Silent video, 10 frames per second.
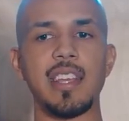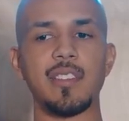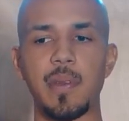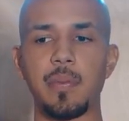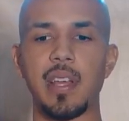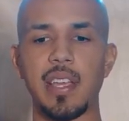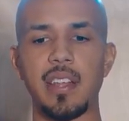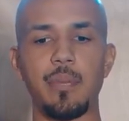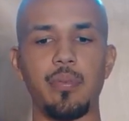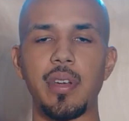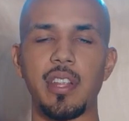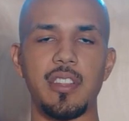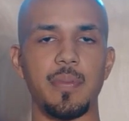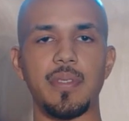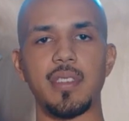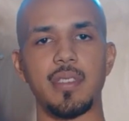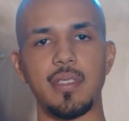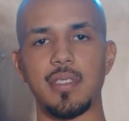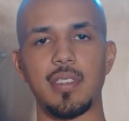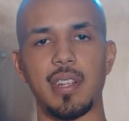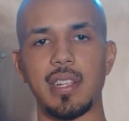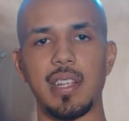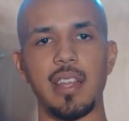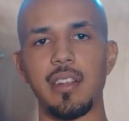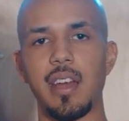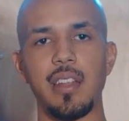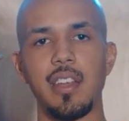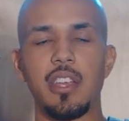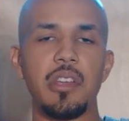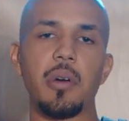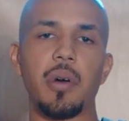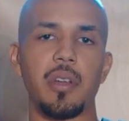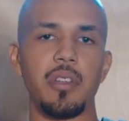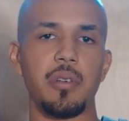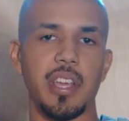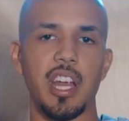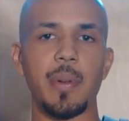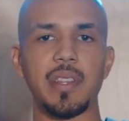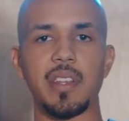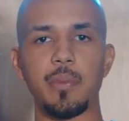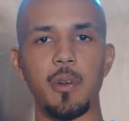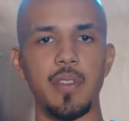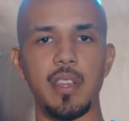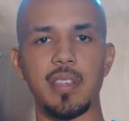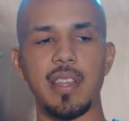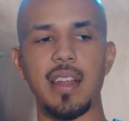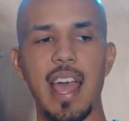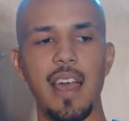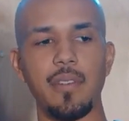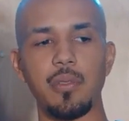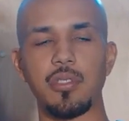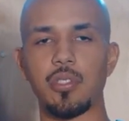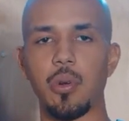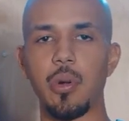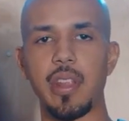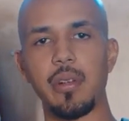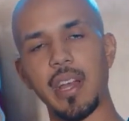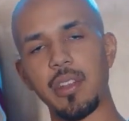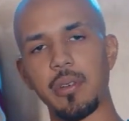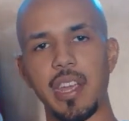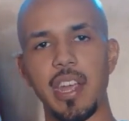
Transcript: That's the people that get appointed to positions and shit like that. They're not, you don't care about their movie because they don't have no story. They don't got no